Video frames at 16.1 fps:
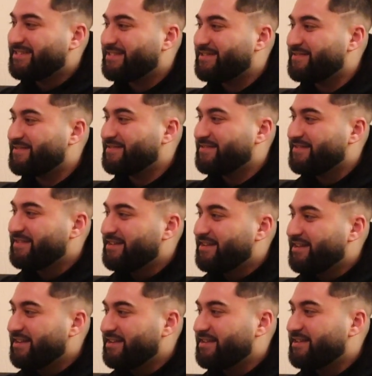
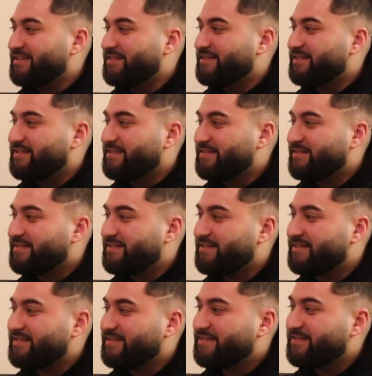
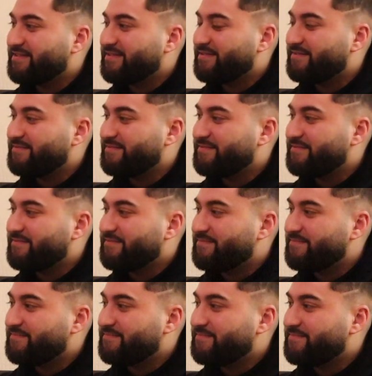
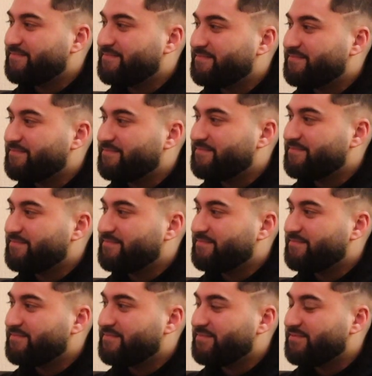
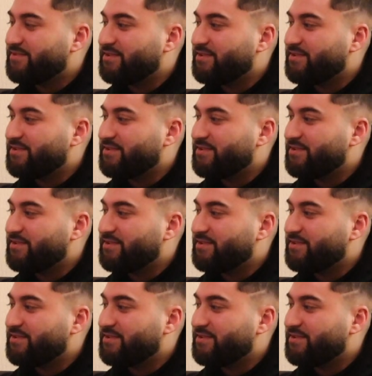This person isn't speaking.